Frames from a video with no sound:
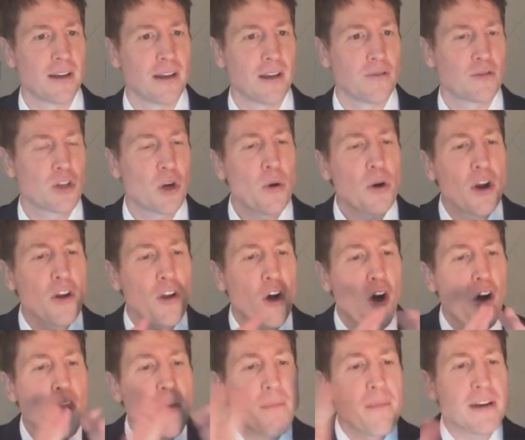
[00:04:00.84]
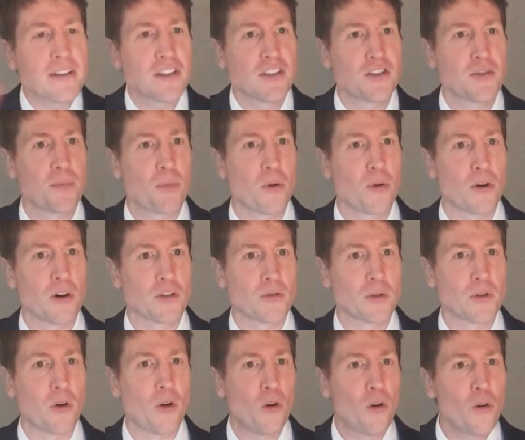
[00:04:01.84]
It was going on all the message boards
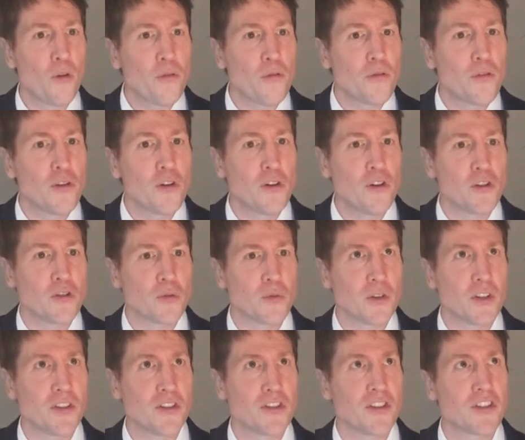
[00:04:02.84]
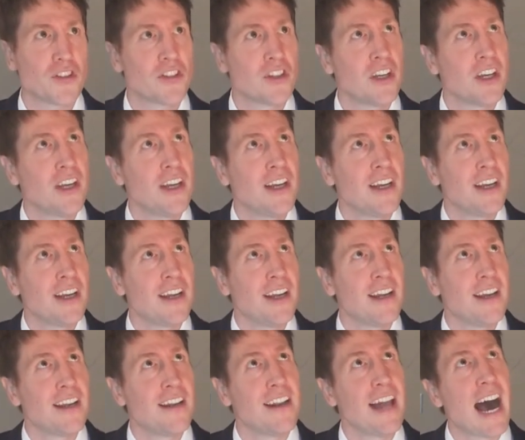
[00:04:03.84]
when Whole Foods was
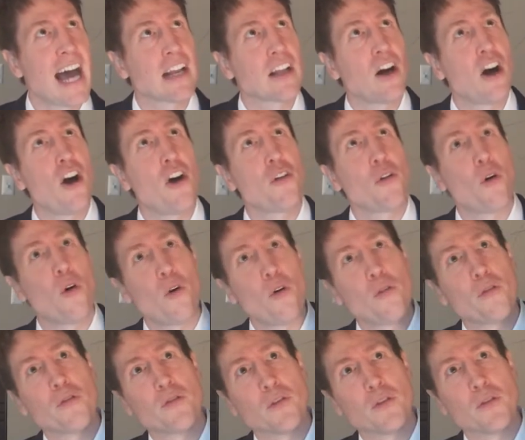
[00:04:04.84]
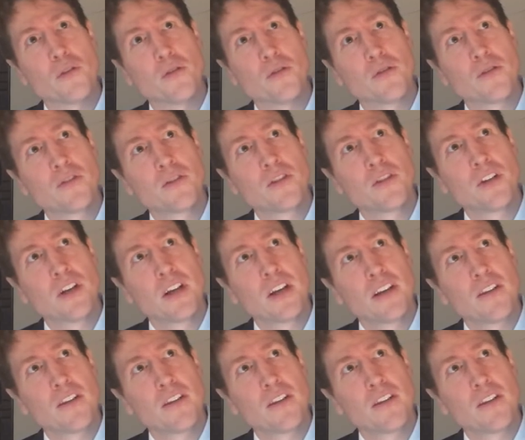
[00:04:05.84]
not called Whole Foods.